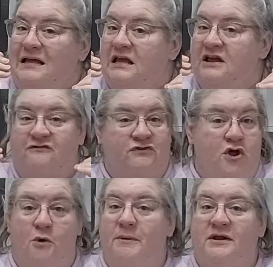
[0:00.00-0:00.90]
if
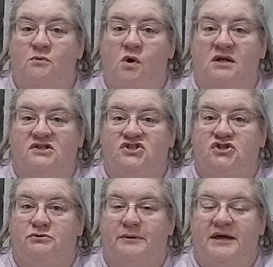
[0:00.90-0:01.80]
nobody wants
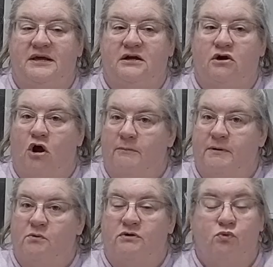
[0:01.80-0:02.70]
to make
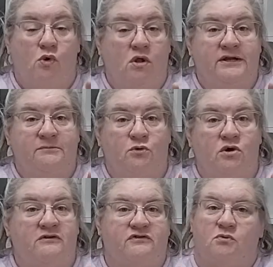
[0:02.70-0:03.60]
carpet with wool
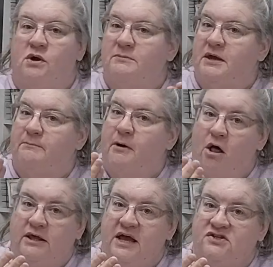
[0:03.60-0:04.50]
anymore, if they want to make
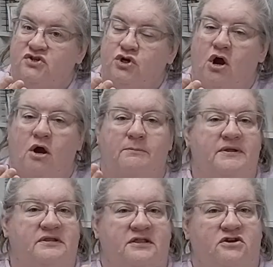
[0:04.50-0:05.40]
polyester
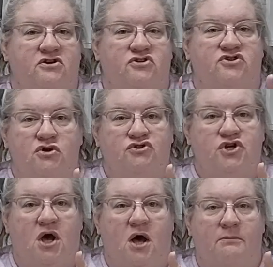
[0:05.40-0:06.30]
carpet, then there's no
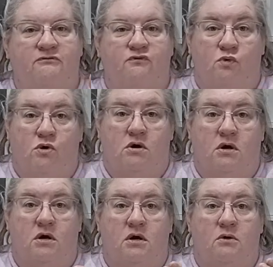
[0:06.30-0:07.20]
job
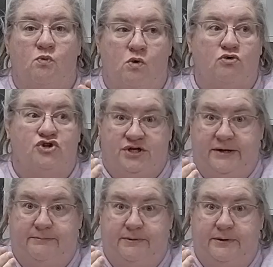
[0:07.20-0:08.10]
for wool
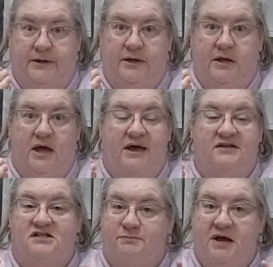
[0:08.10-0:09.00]
sheep. And
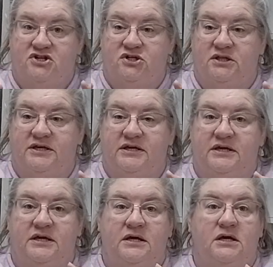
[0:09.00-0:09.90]

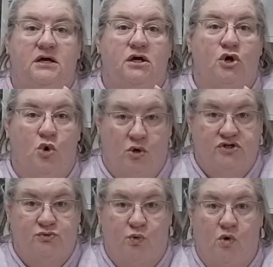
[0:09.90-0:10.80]
especially
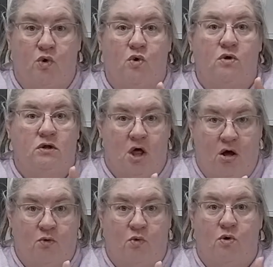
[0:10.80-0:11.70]
coarse wool,
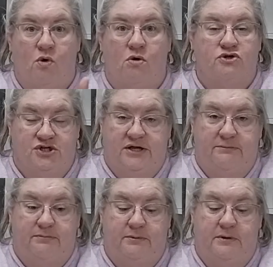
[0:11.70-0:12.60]
long wool sheep,